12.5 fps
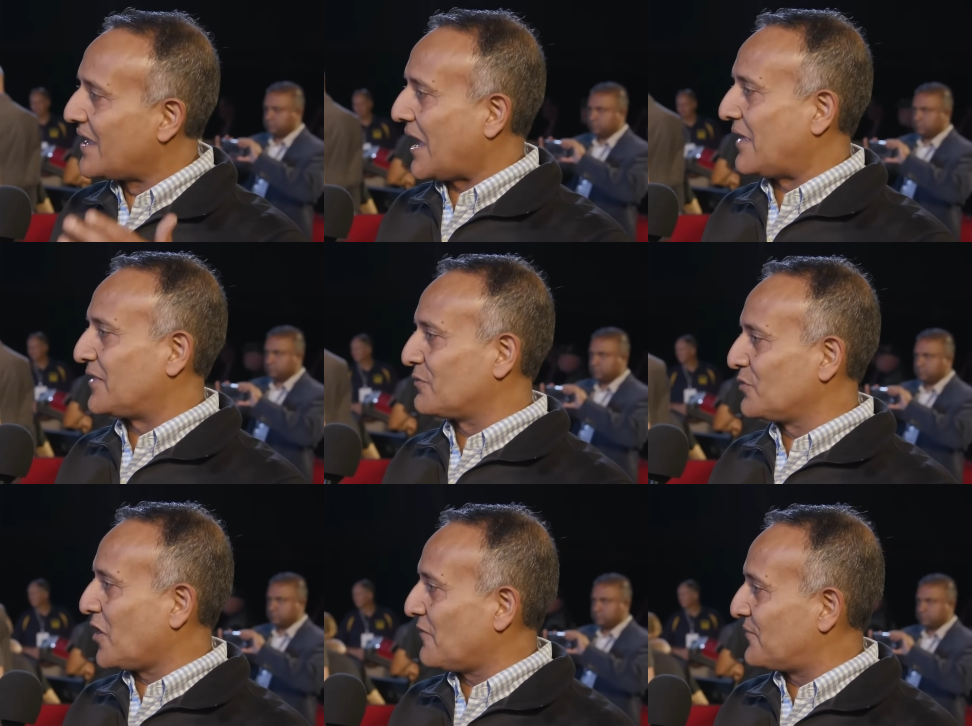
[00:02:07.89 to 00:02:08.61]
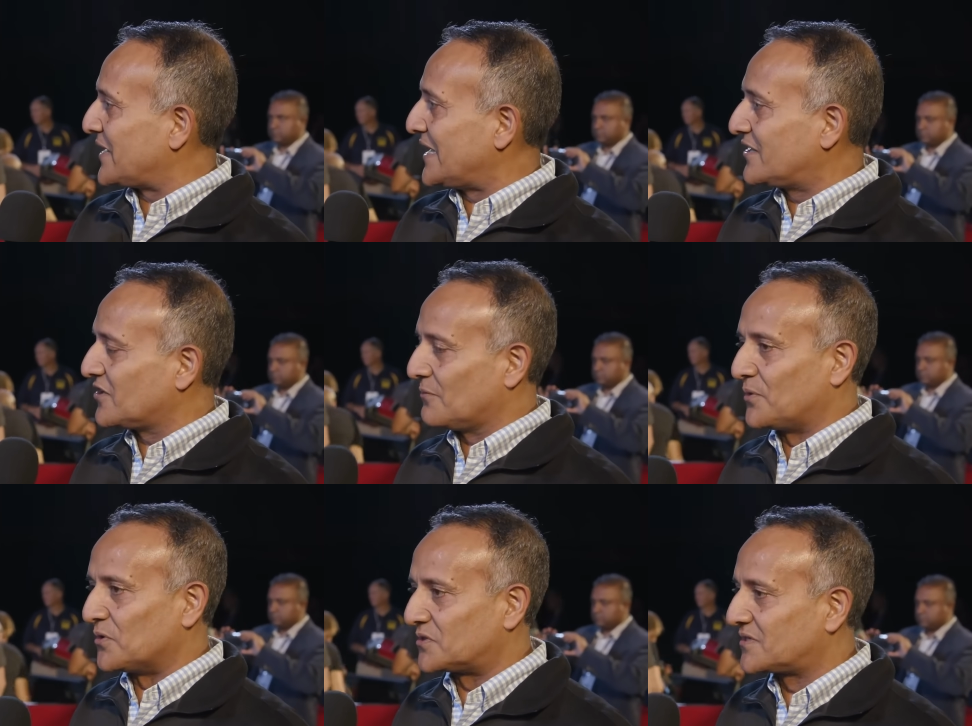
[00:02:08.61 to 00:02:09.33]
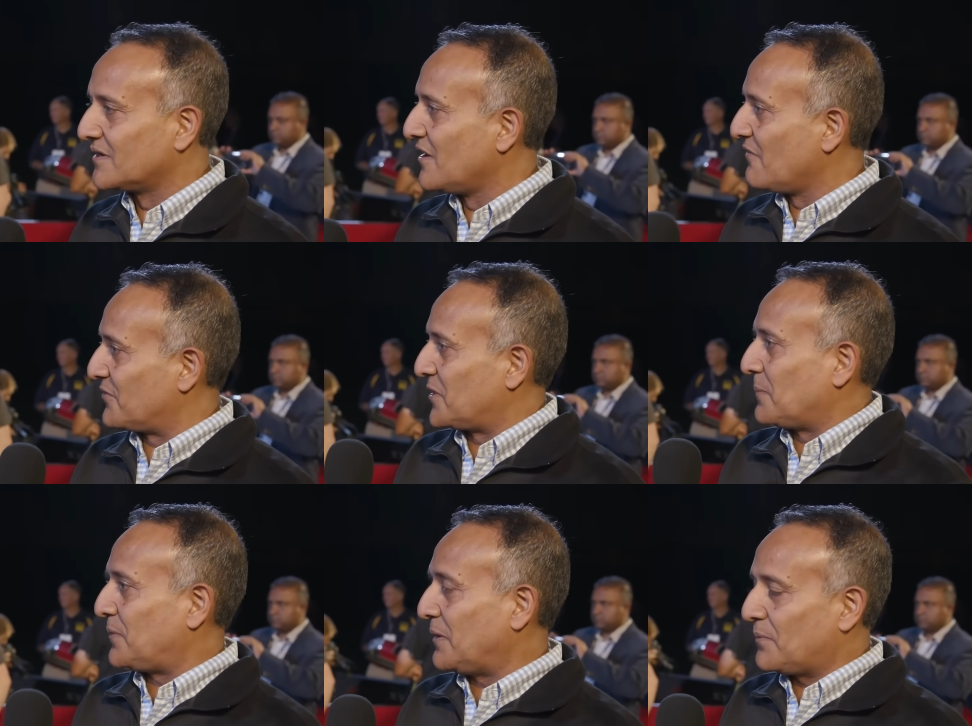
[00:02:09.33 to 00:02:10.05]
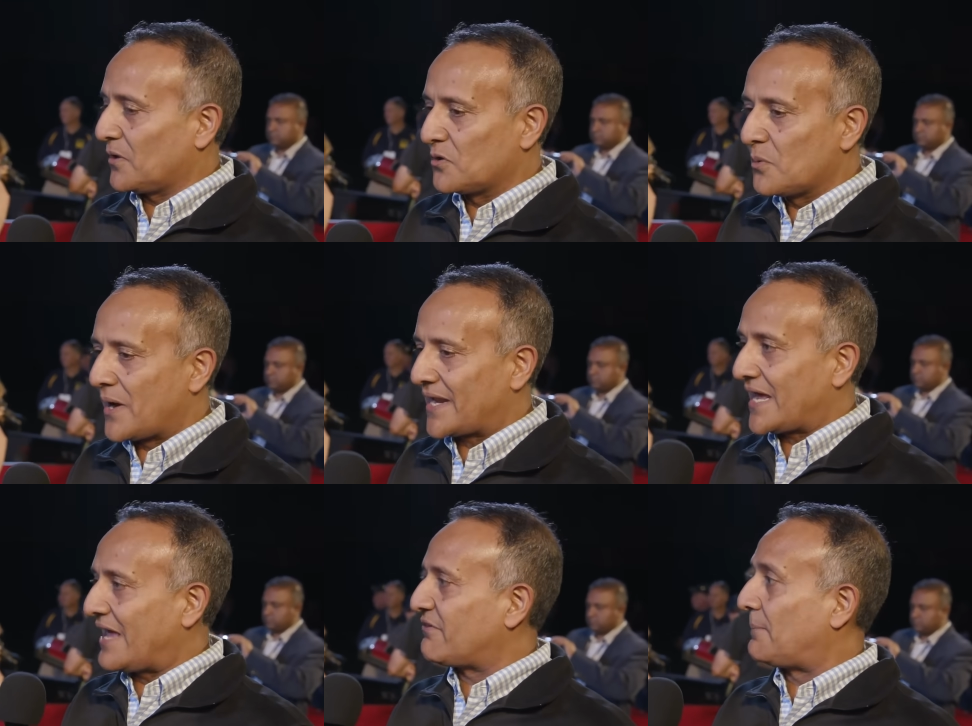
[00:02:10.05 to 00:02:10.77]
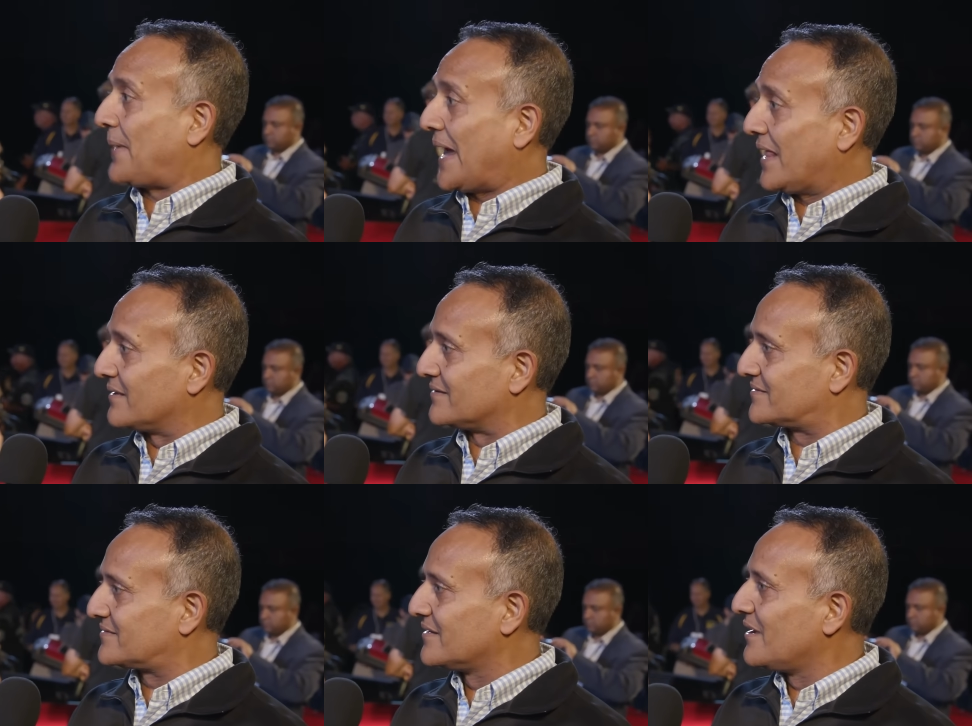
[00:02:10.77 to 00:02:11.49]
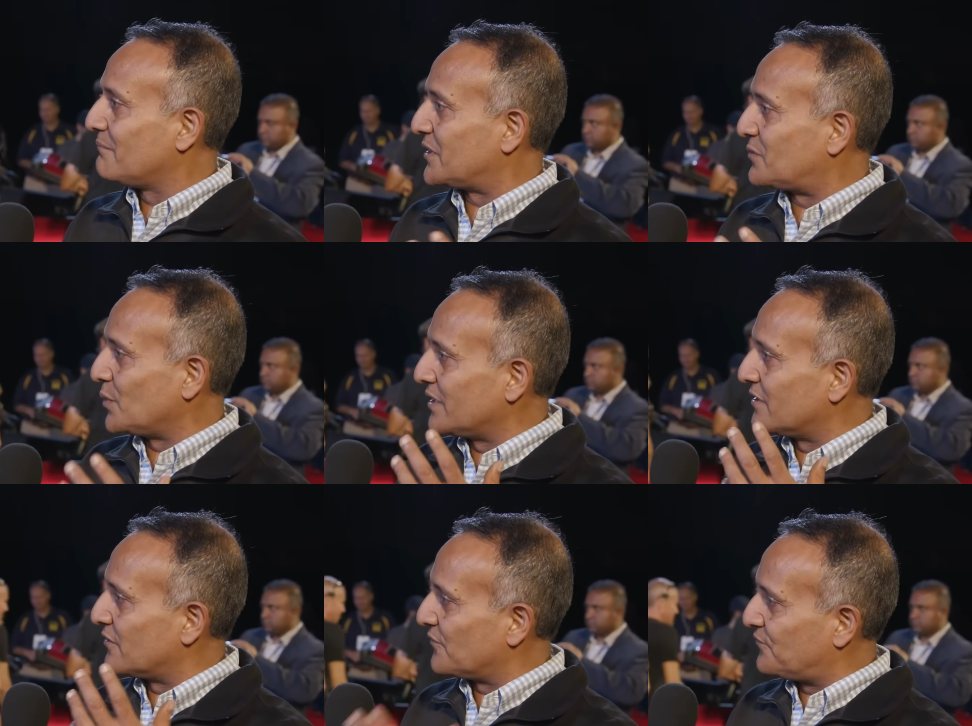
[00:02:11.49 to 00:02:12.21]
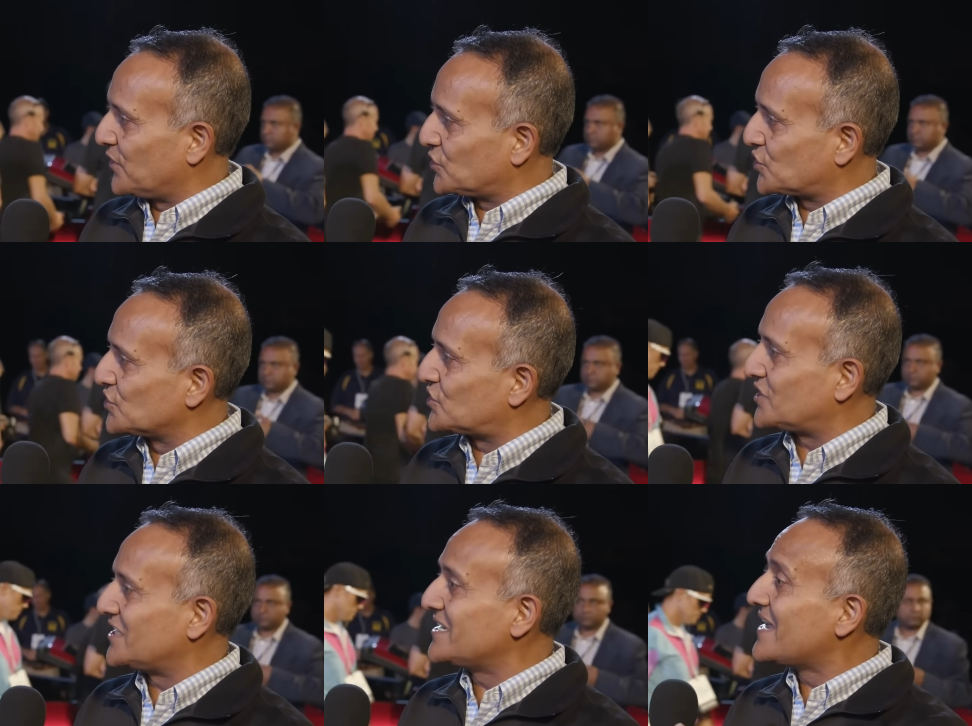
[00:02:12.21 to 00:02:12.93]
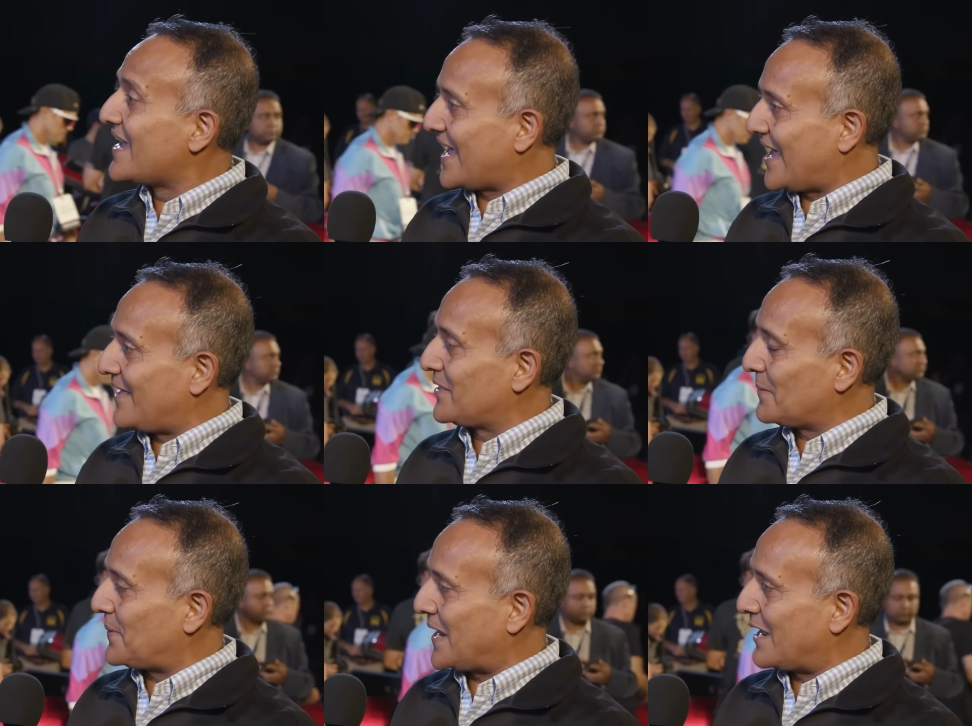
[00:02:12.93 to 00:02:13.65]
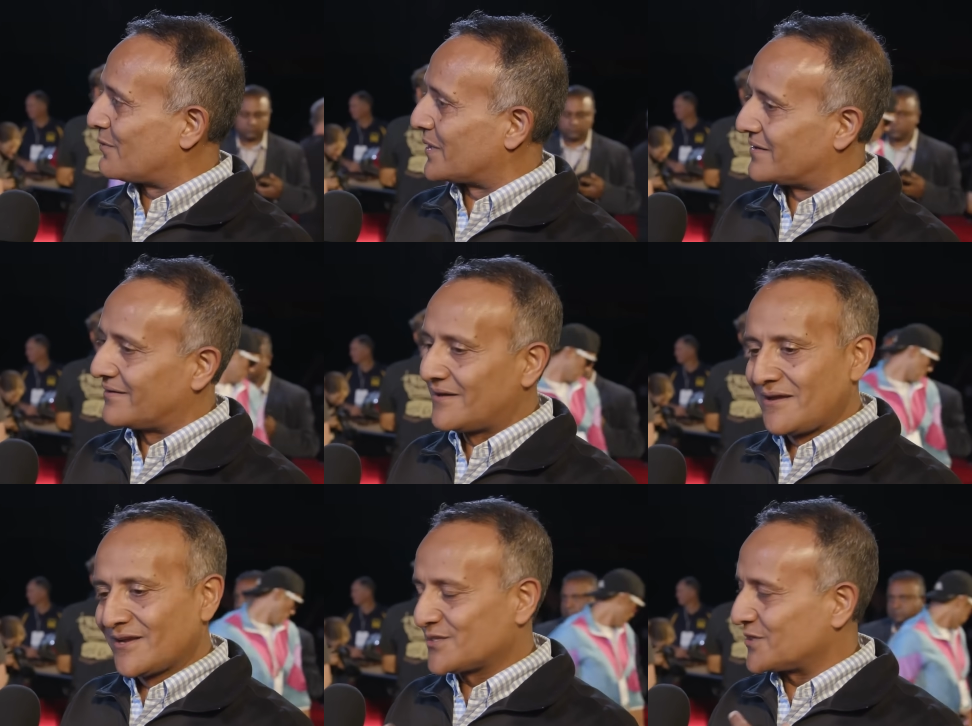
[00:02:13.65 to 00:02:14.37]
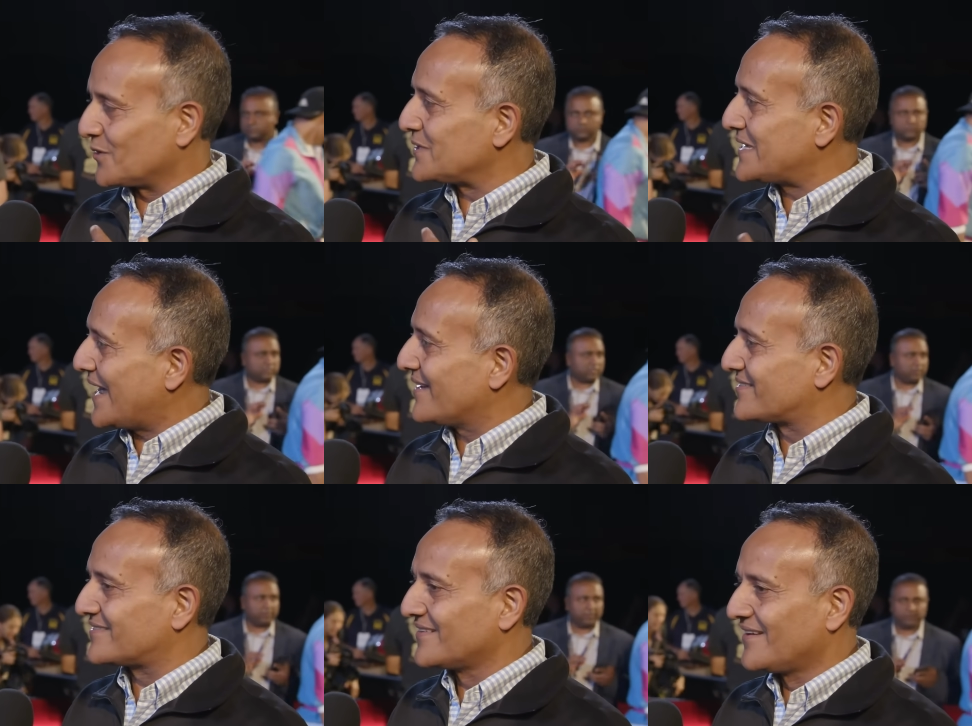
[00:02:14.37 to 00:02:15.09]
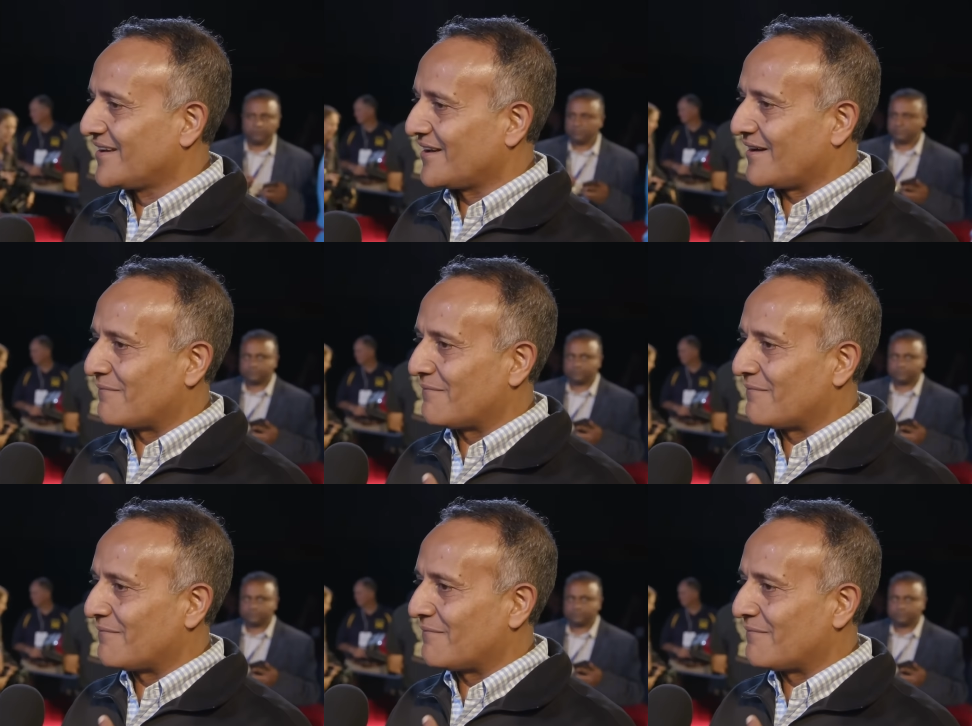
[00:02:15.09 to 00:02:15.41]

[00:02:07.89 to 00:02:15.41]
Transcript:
Speaker 1: And then we offer EcoBoost for the people who want to have a balance between the efficiency right. and the power. So yes, uh,